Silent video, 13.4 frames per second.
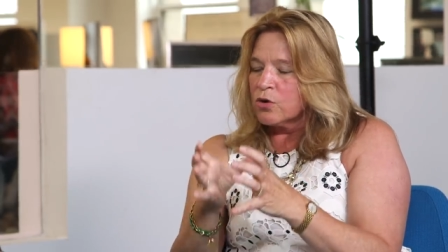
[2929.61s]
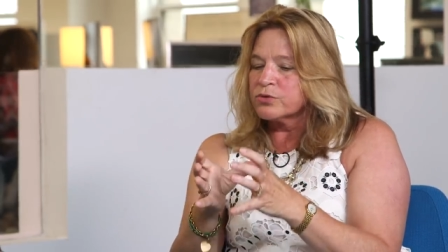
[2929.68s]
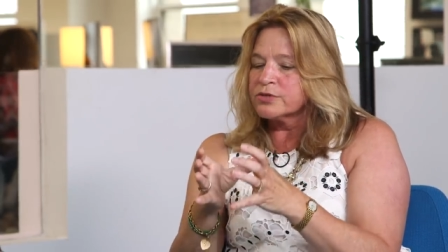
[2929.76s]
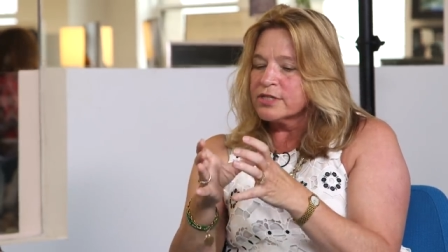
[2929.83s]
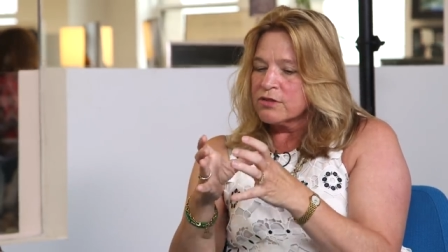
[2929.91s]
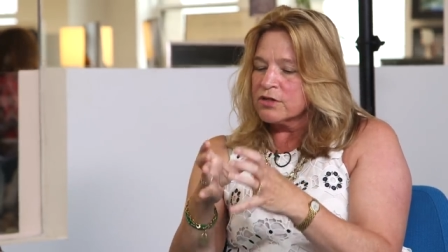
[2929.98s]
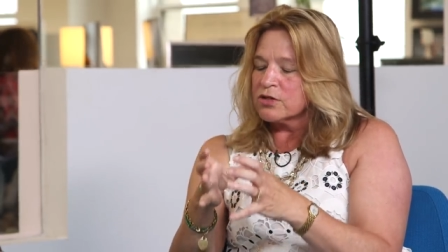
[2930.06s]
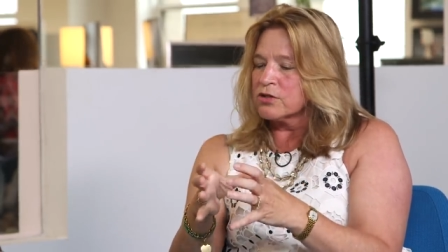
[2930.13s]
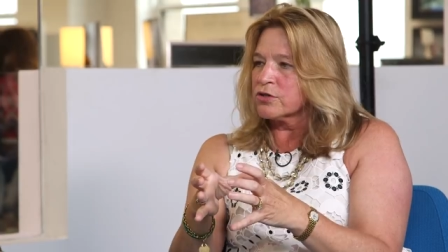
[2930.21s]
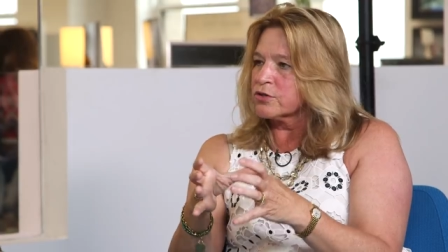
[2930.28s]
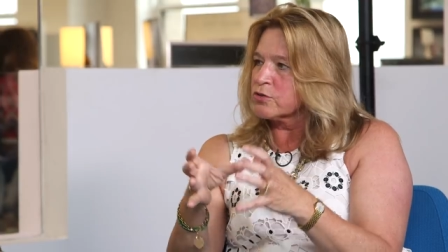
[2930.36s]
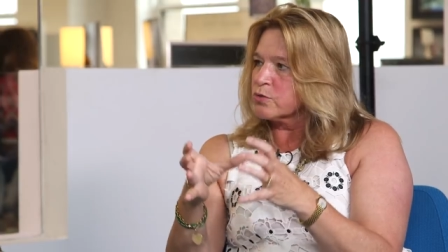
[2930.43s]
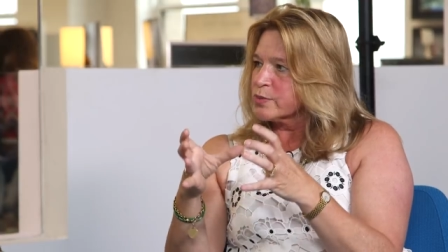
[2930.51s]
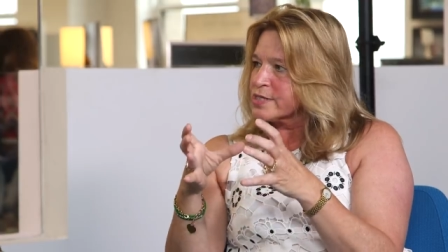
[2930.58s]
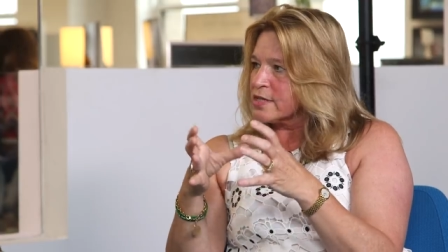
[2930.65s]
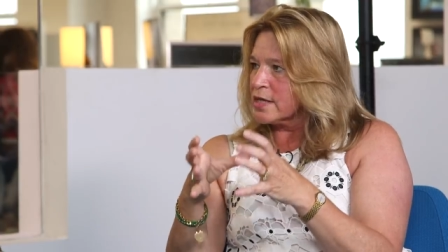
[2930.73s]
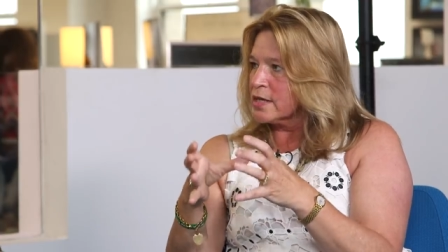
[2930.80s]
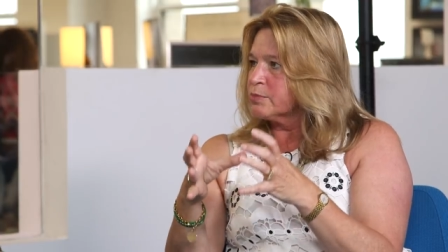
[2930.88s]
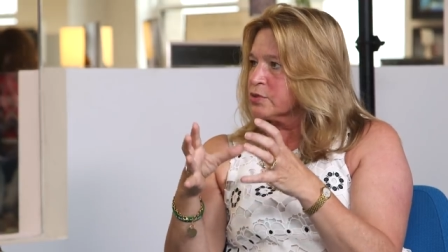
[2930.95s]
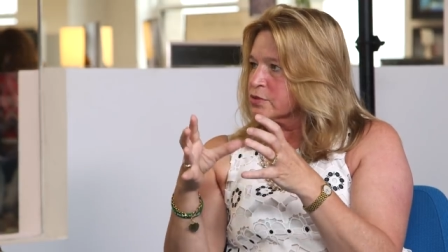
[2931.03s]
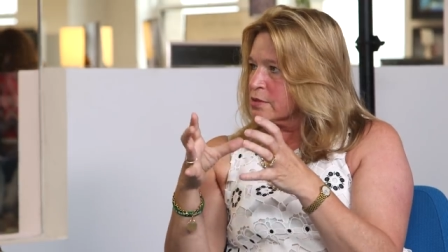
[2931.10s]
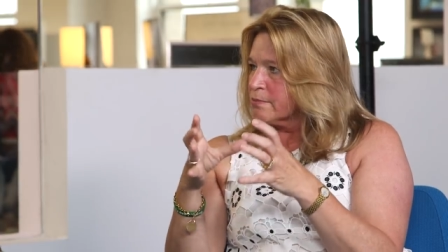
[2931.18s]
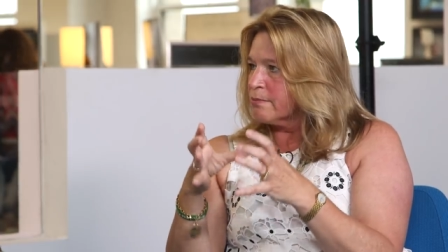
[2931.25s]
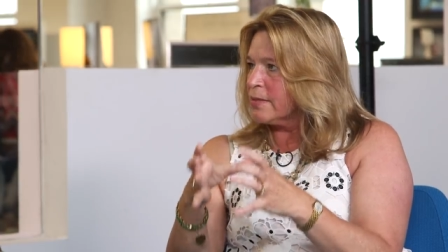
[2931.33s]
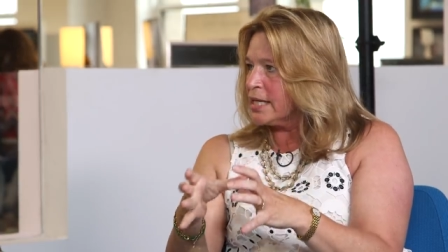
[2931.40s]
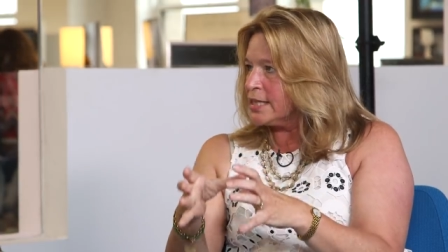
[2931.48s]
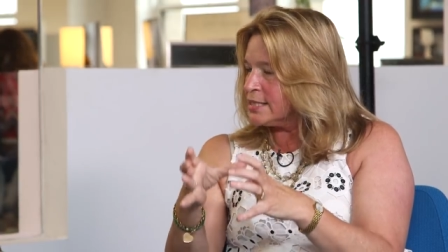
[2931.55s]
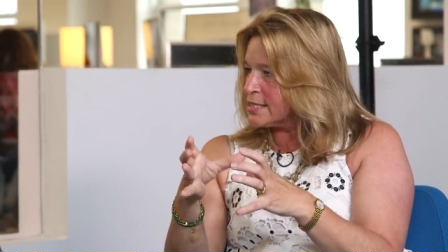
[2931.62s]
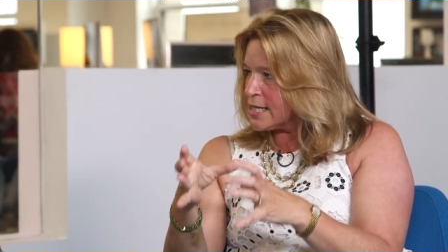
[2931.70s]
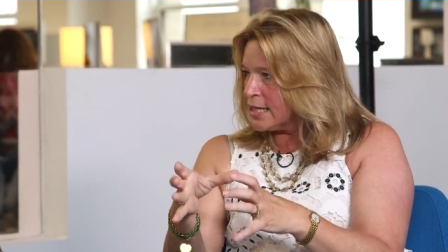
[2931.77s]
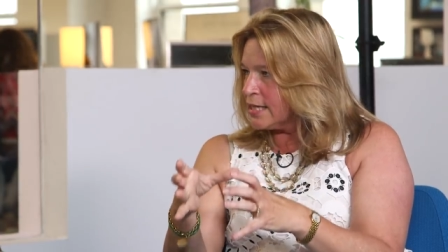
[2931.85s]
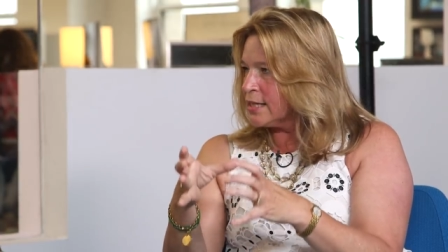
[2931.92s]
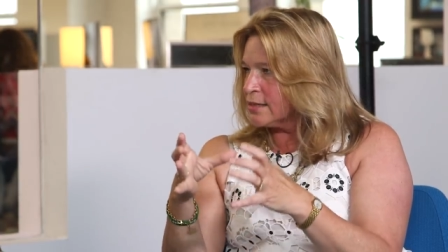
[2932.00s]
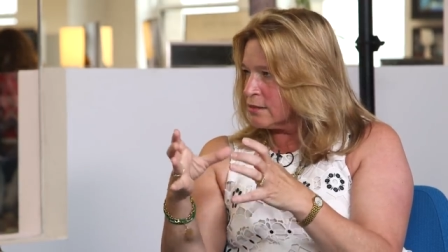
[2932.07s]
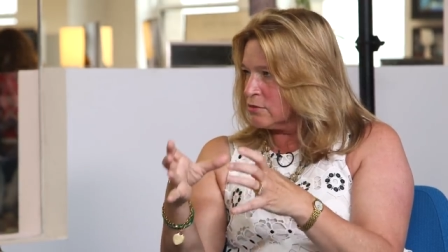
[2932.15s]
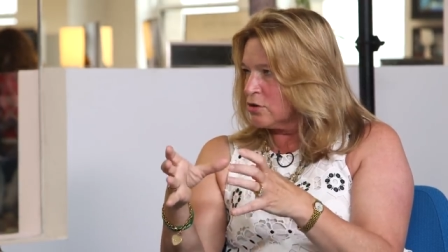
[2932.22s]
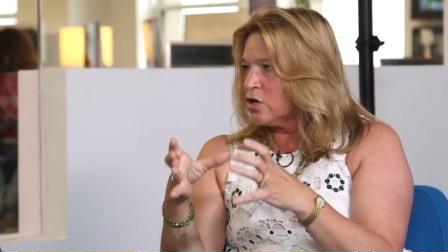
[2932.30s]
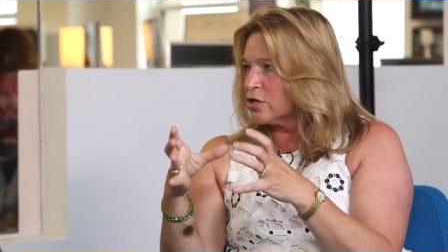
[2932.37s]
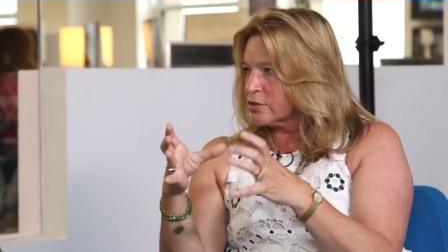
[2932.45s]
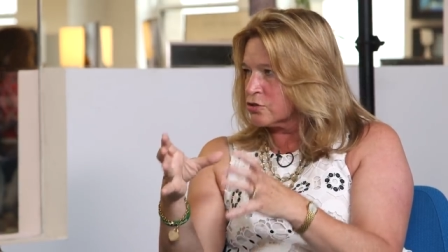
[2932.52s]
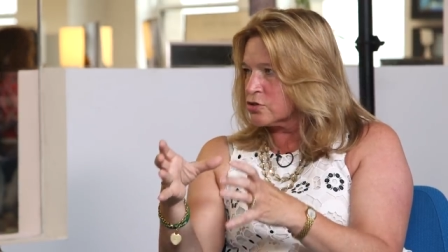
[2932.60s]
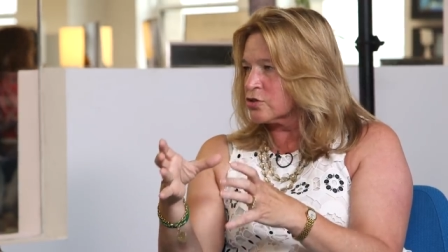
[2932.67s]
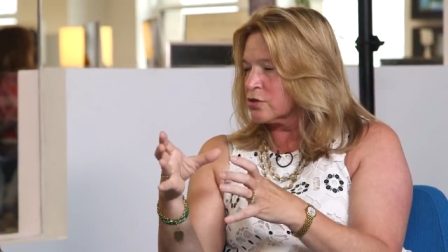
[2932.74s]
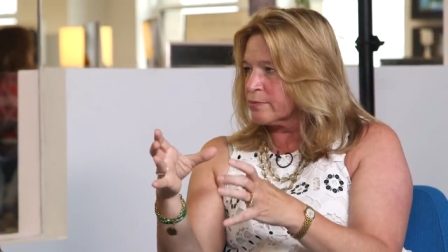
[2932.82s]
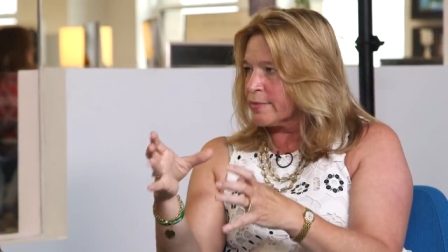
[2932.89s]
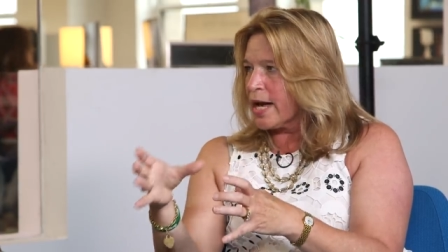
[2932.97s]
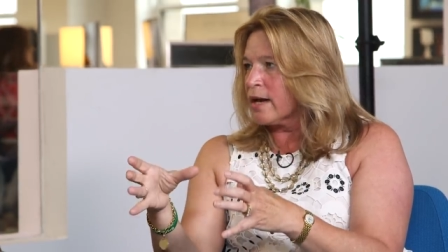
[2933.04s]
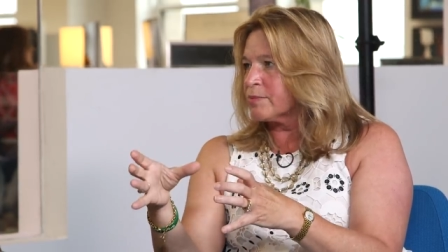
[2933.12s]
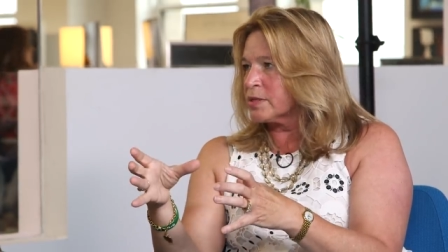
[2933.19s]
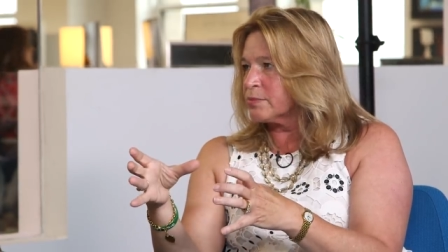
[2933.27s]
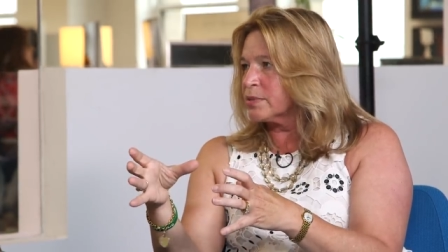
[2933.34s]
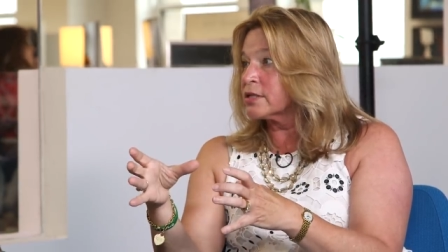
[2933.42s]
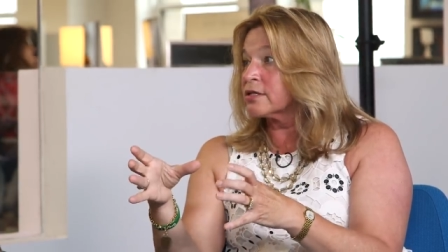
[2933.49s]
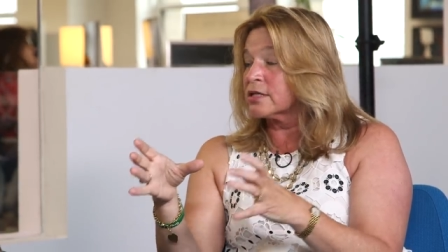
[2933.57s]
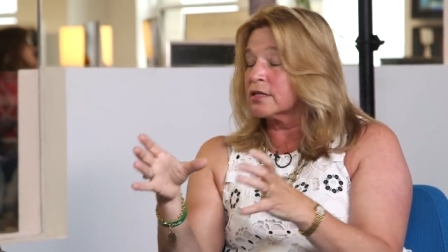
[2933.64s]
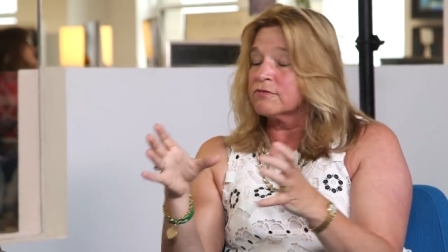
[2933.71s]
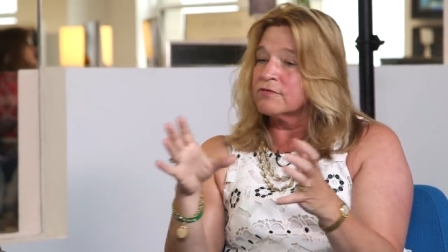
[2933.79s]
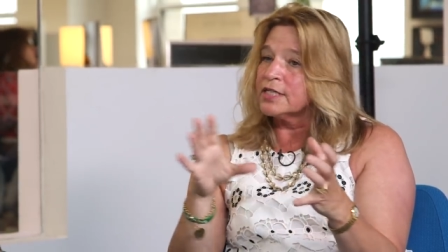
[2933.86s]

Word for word: only the Earth was able to maintain long-term habitability.